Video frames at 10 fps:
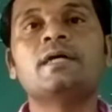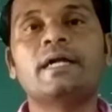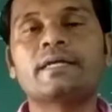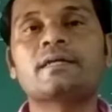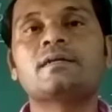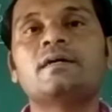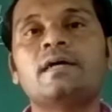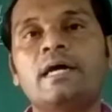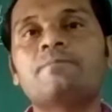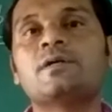
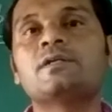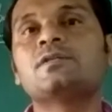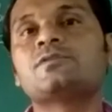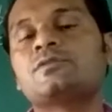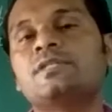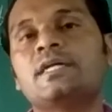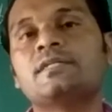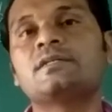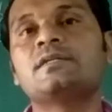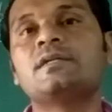attack happen. there
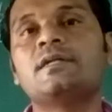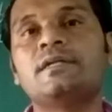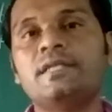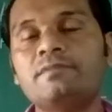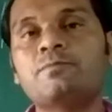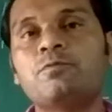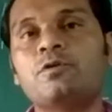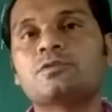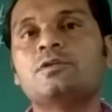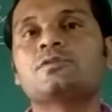is a navy
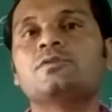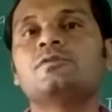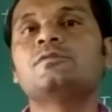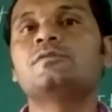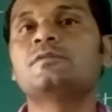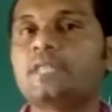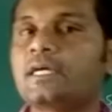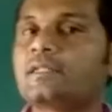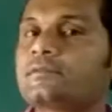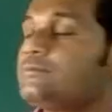force also
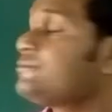there.